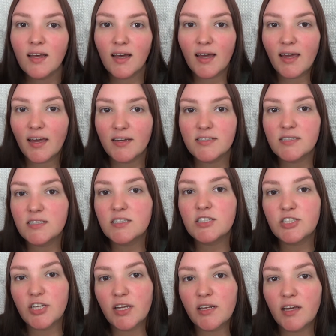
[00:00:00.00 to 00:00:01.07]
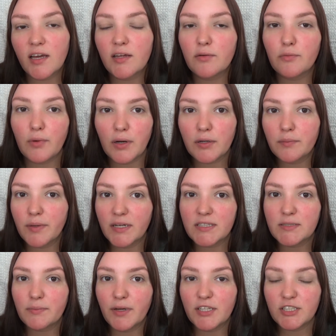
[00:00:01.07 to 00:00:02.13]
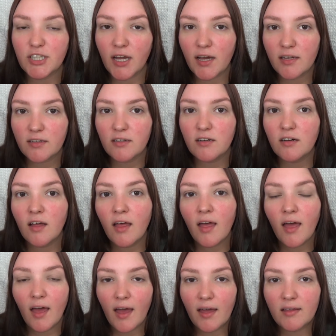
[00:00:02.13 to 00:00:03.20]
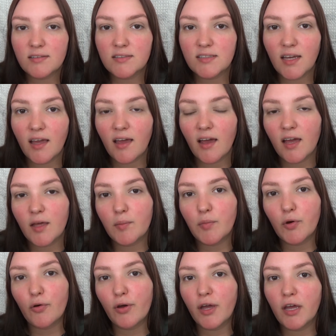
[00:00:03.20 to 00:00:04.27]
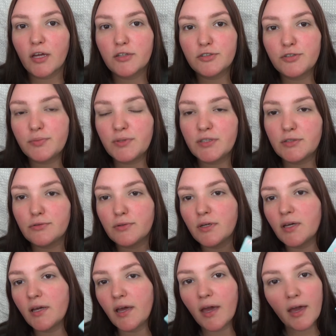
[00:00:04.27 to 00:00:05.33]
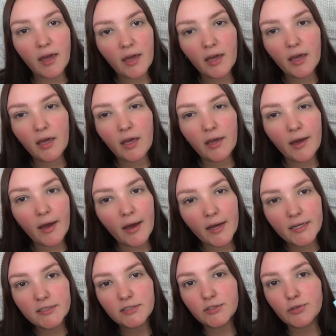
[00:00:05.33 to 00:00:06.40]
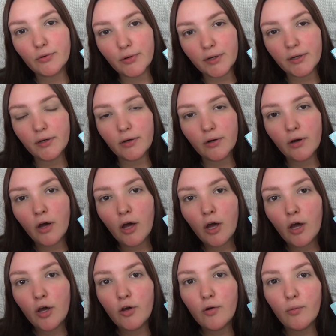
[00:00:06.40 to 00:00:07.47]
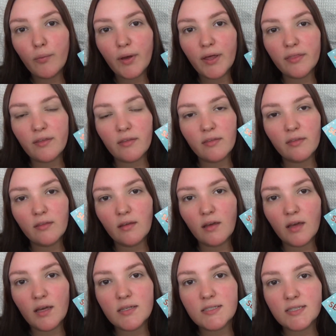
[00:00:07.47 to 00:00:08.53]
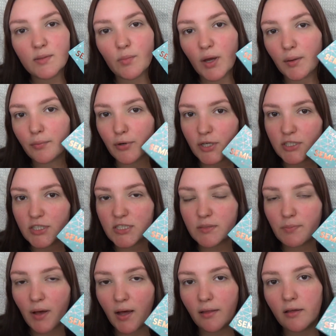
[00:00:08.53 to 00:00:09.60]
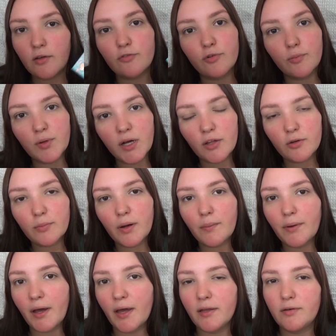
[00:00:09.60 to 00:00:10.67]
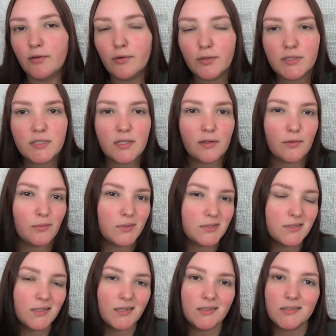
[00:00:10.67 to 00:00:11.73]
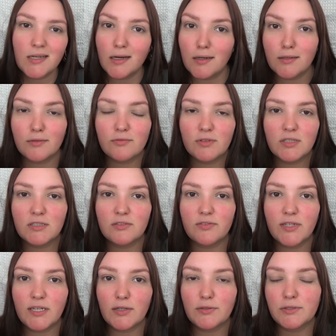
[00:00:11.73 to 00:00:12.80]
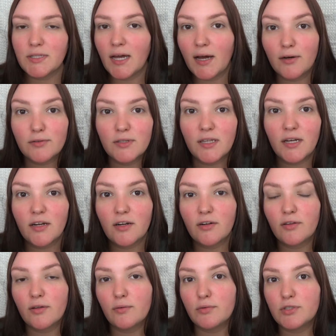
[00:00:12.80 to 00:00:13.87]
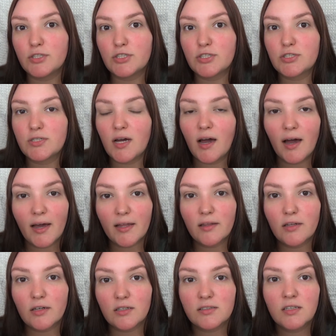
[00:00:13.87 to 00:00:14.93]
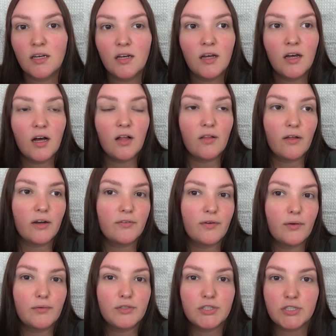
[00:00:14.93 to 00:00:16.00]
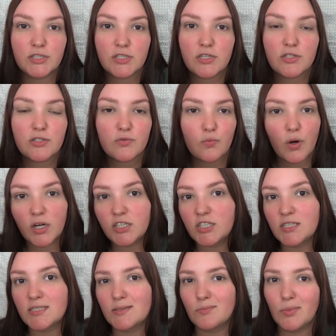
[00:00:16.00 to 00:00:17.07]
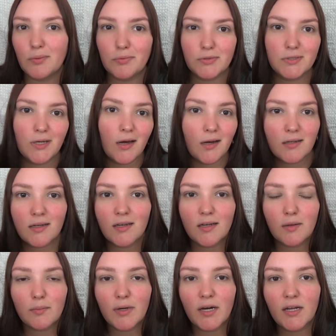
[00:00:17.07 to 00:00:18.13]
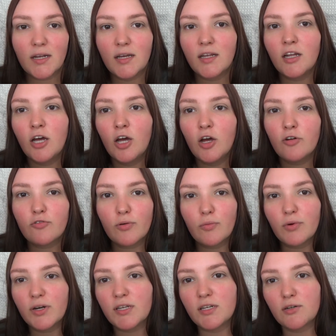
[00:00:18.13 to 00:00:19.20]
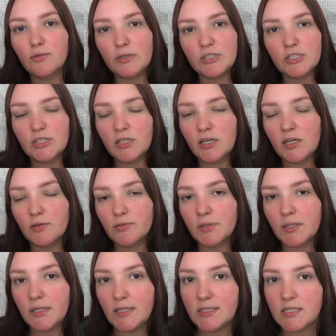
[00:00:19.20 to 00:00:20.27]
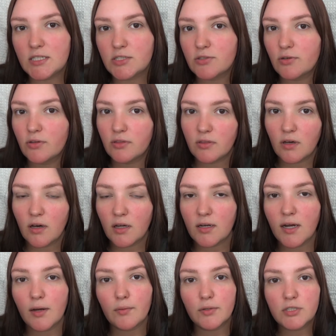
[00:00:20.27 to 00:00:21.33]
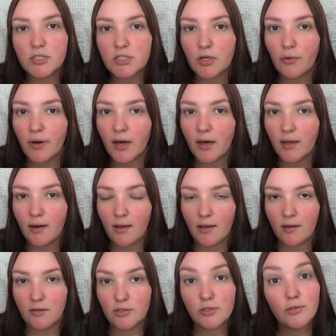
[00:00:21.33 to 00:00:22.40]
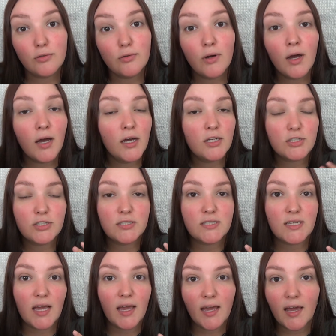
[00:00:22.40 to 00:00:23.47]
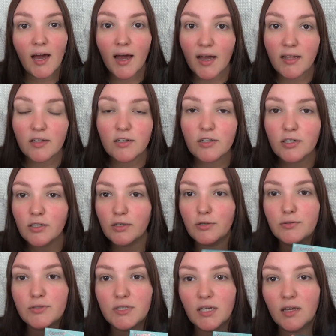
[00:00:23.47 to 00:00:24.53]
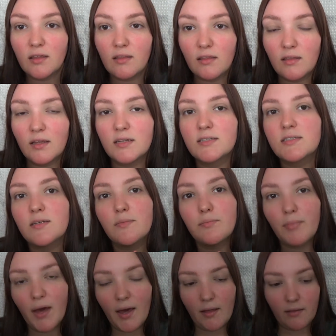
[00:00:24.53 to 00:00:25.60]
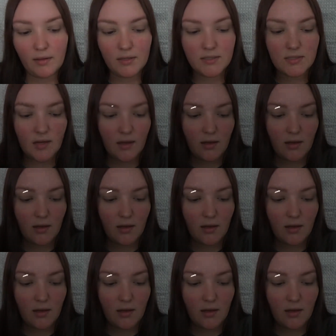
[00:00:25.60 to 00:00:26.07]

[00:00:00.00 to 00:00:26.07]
Hi guys, it's Jen and welcome back to my channel, and today I am going to be doing a eye tutorial with the Semi-Precious palette from ColourPop. I had noticed that there wasn't a ton of these videos out there that was just eye looks. A lot of it was just swatches and people talking about it from when it originally had released, so I thought I would just go ahead and do just a eye look using this palette.